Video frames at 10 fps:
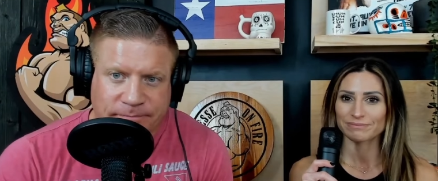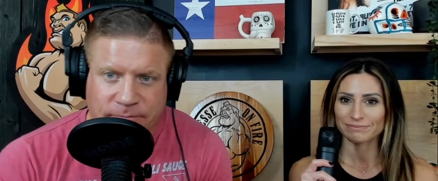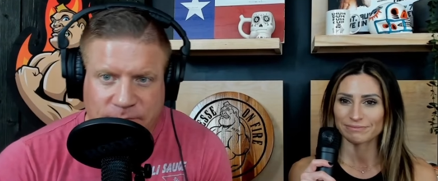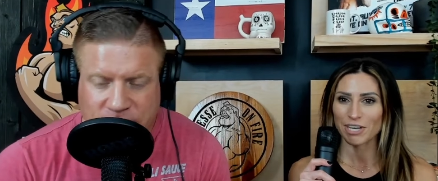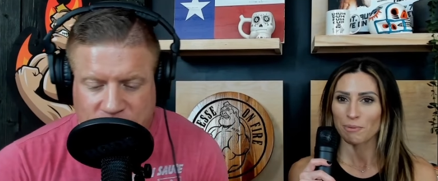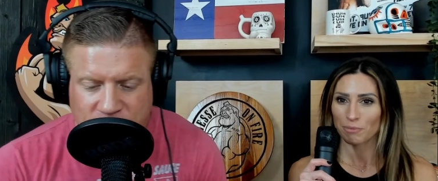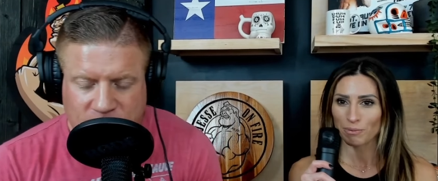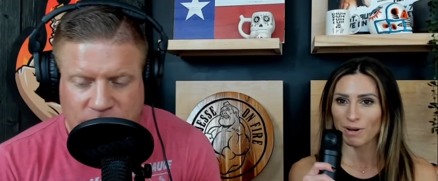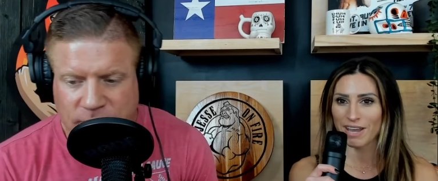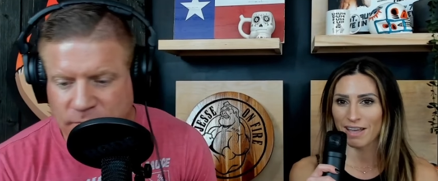Speaker 1: Number
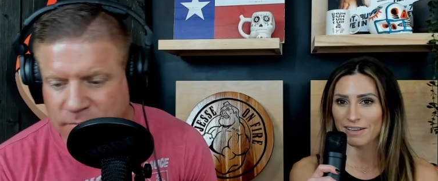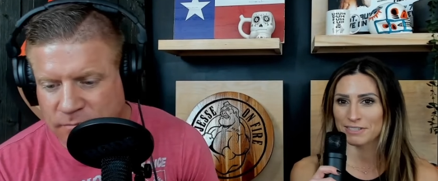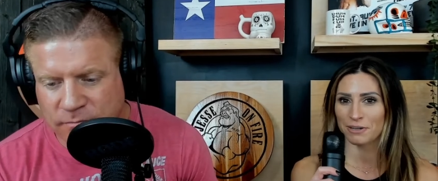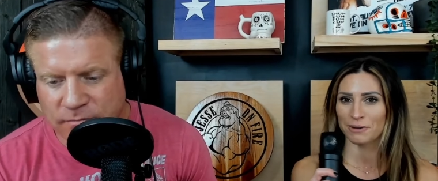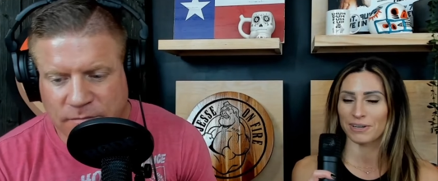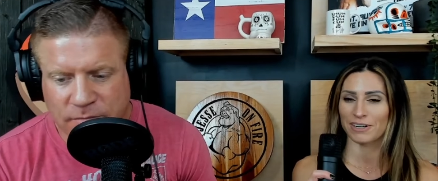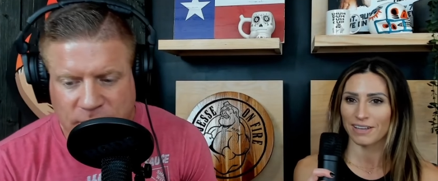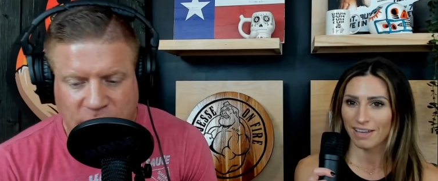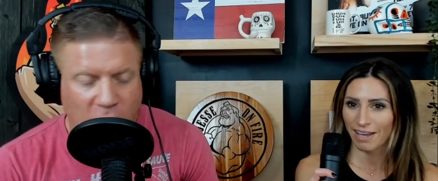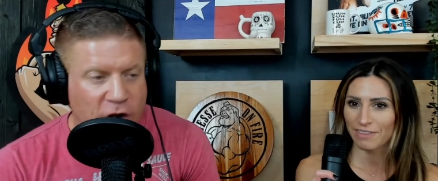one axe thrower.
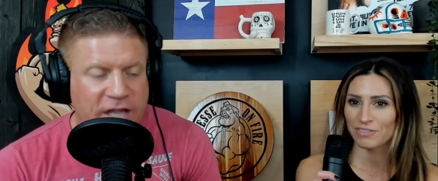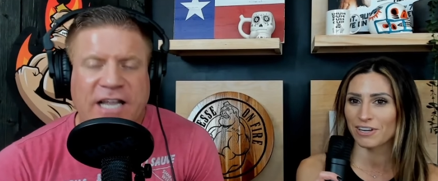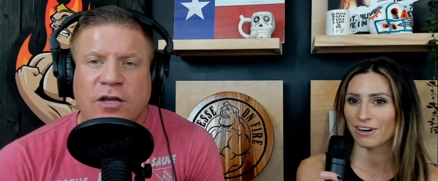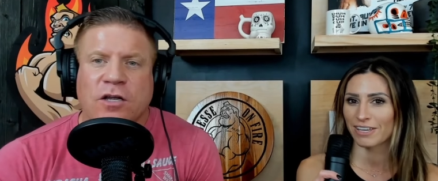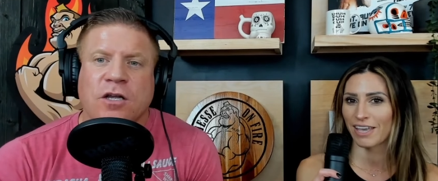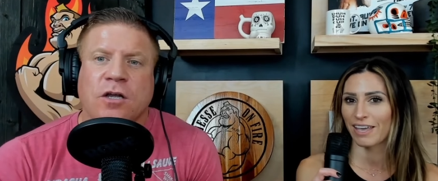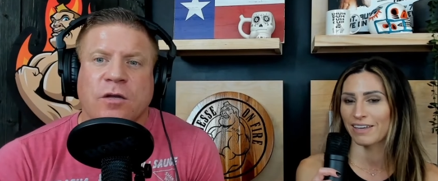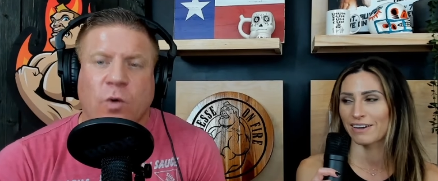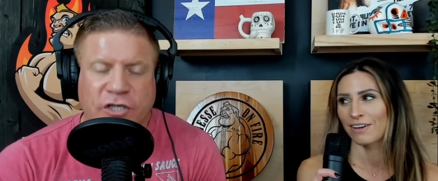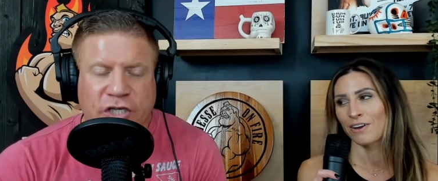Go at the
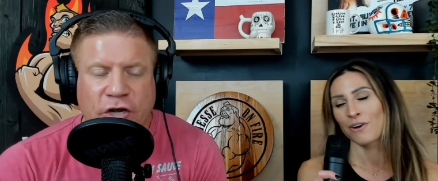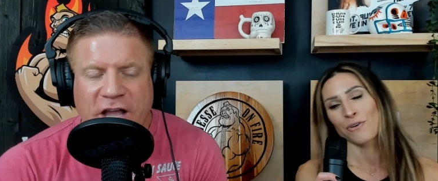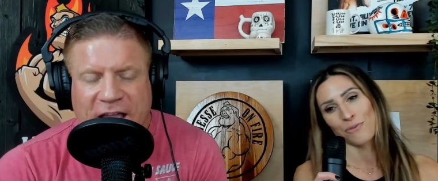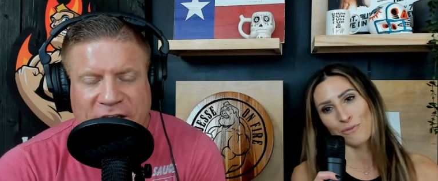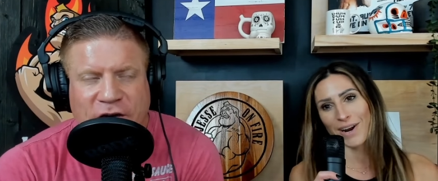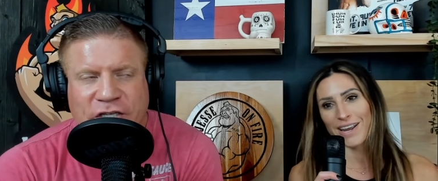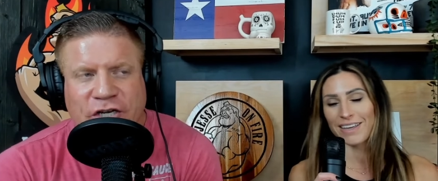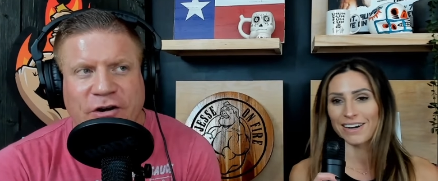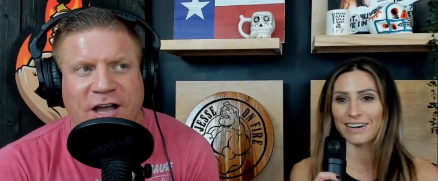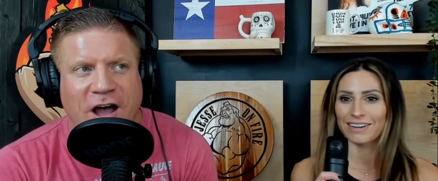arcade. Why don't you go to right you
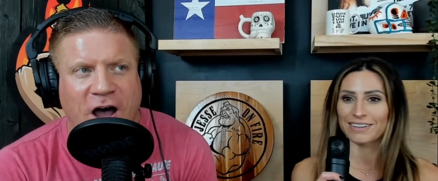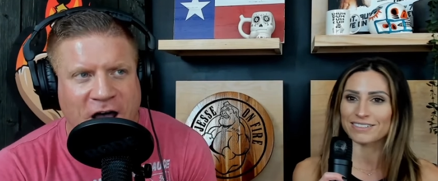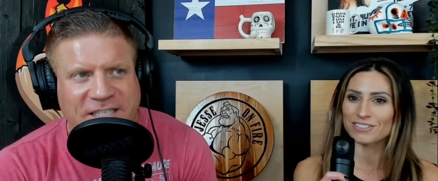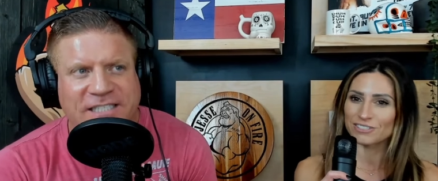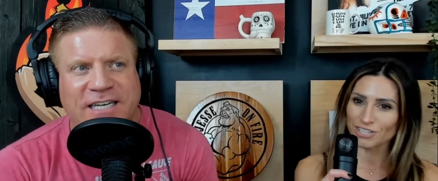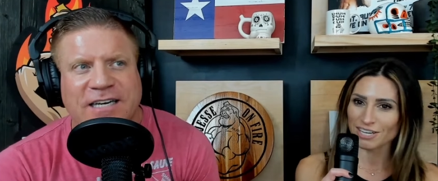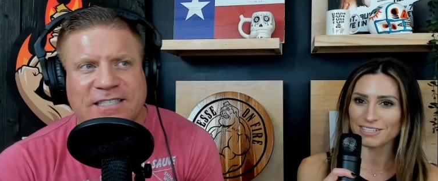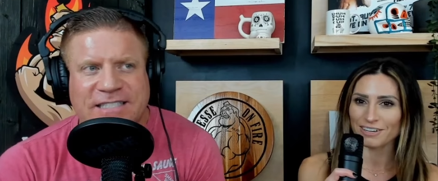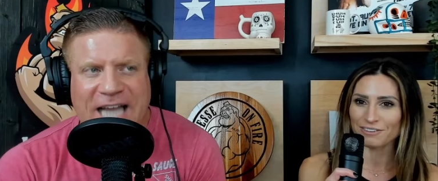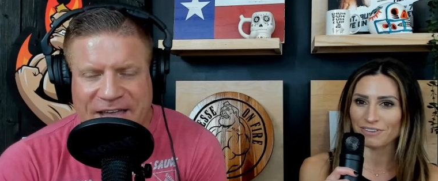here, go to Austin
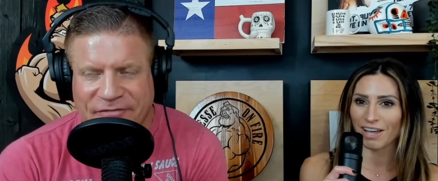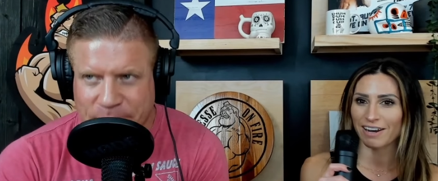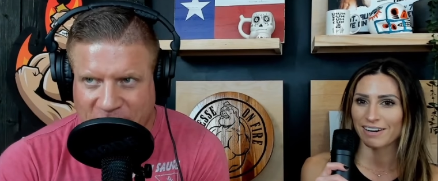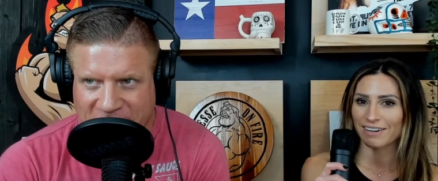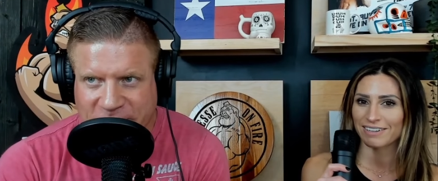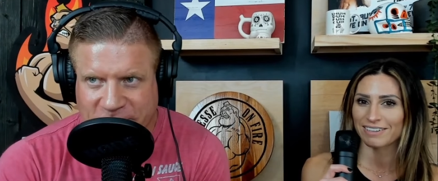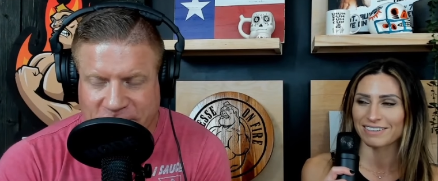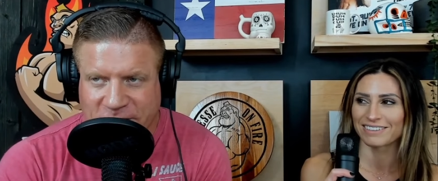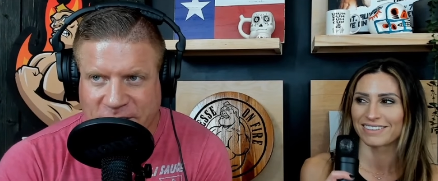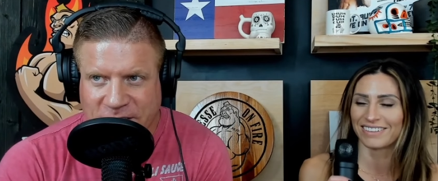Dave fire. and
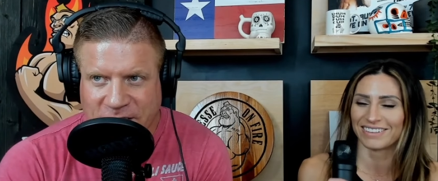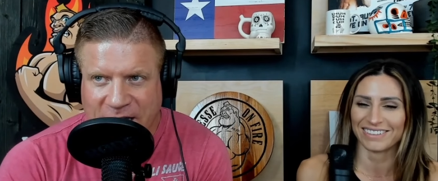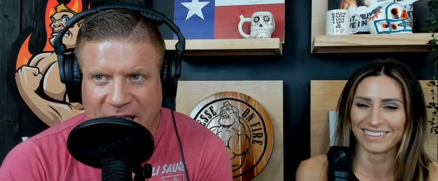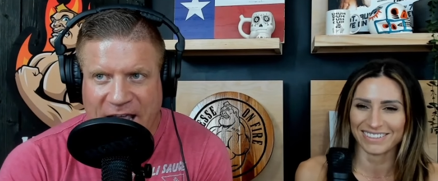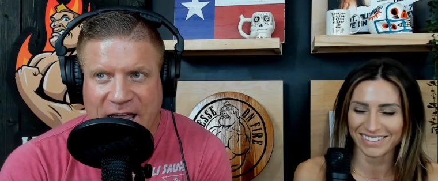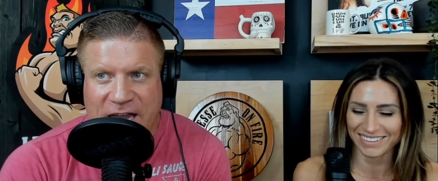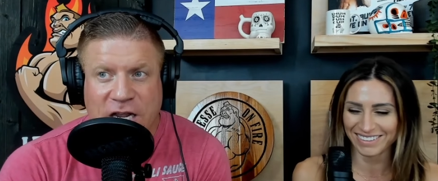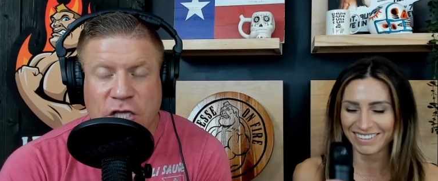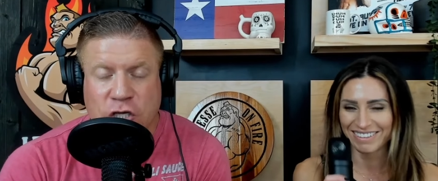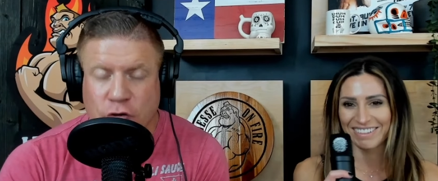
Speaker 2: Buster's and
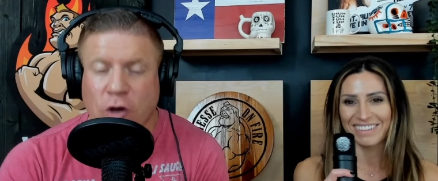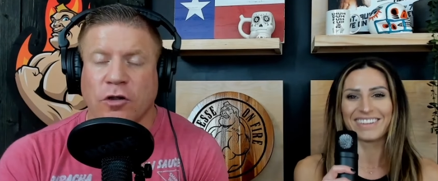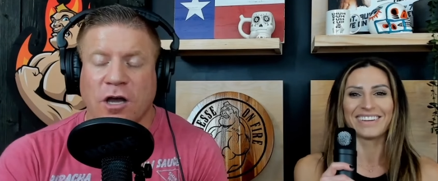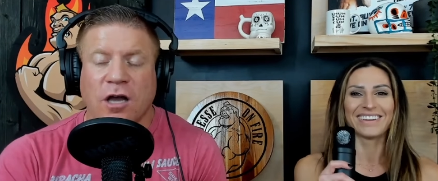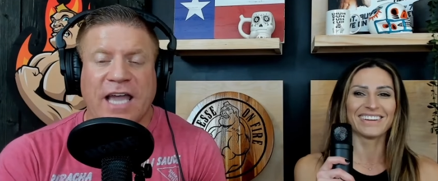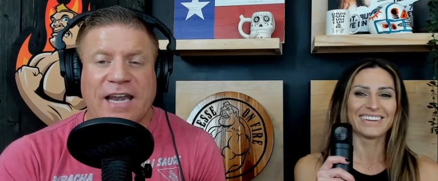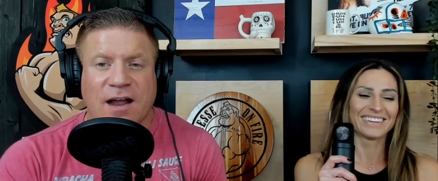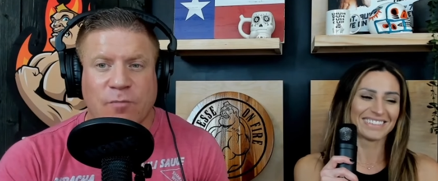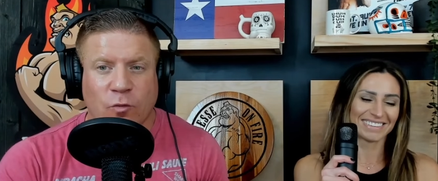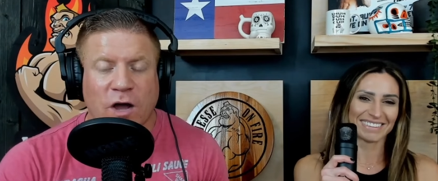you go look at
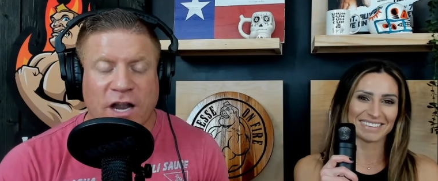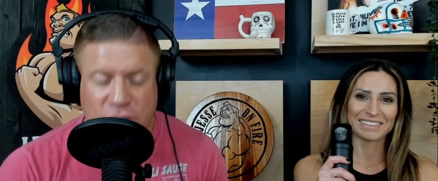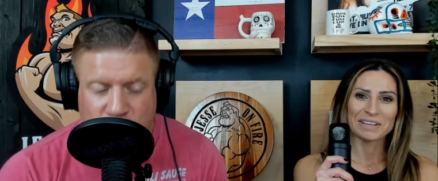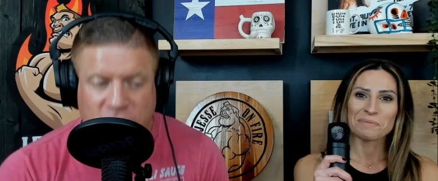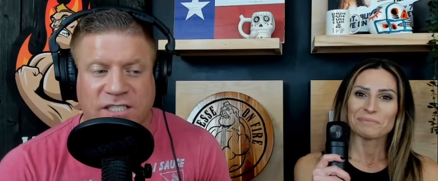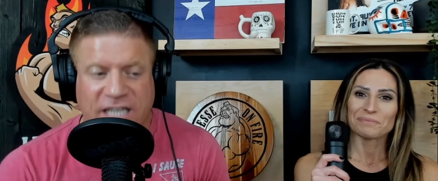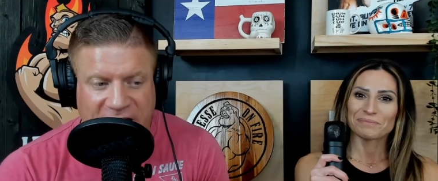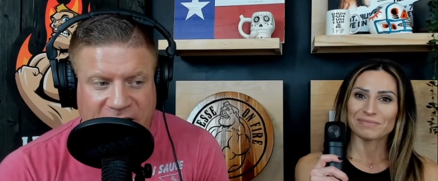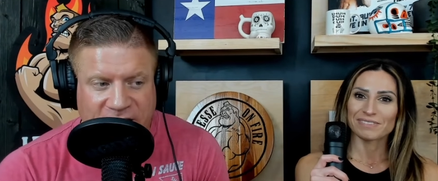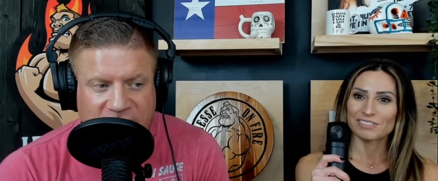number one, you will
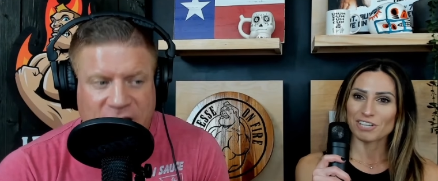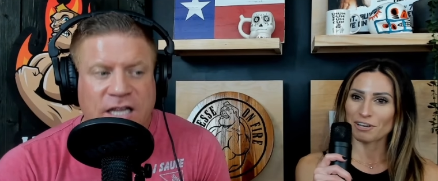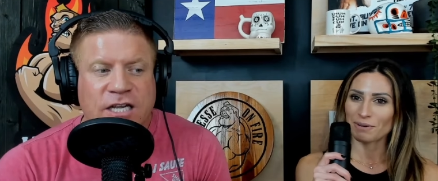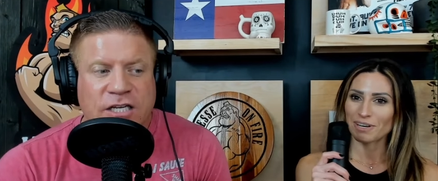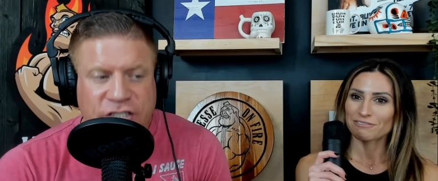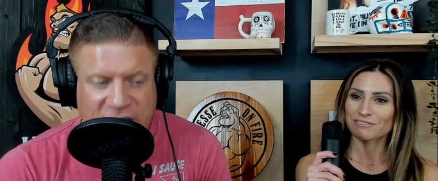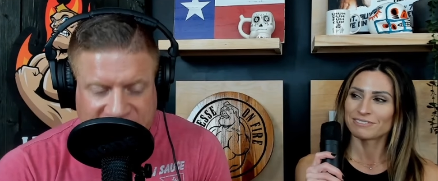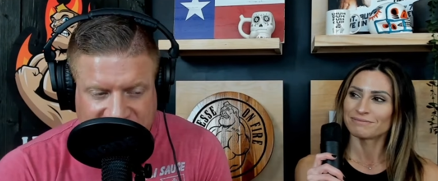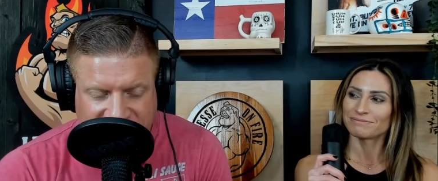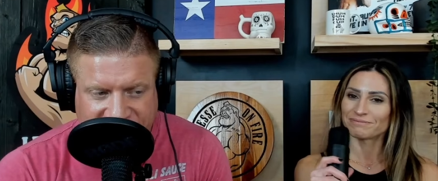see JOF
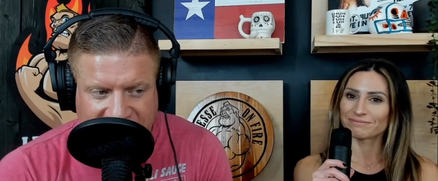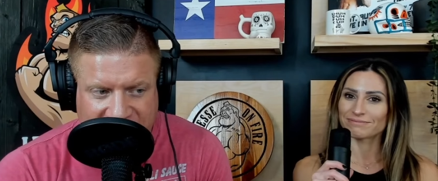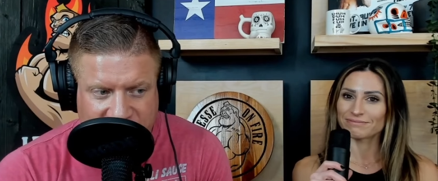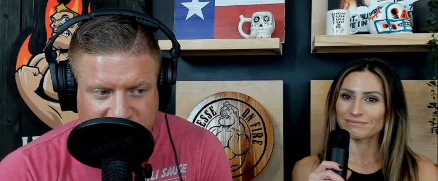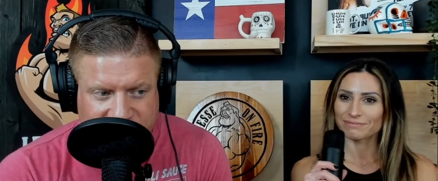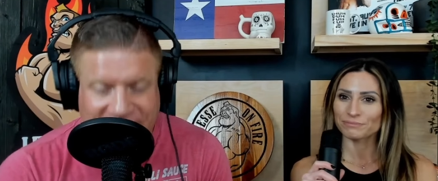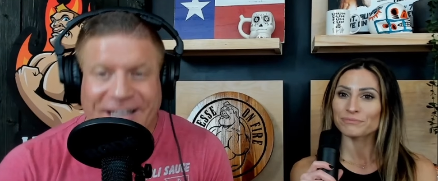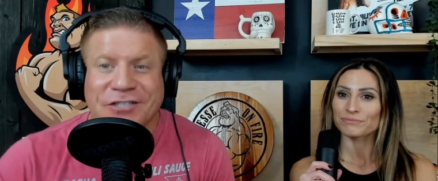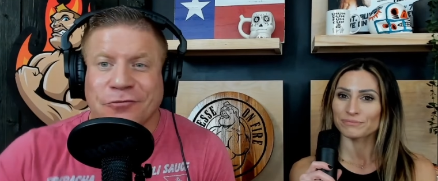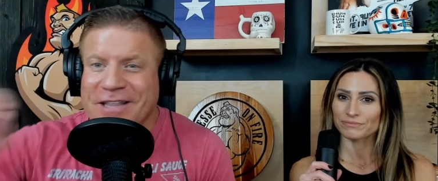Jesse on Fire. They
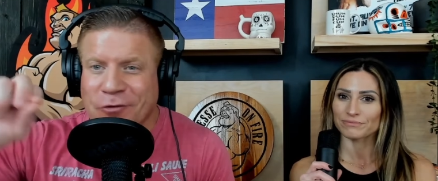let you write the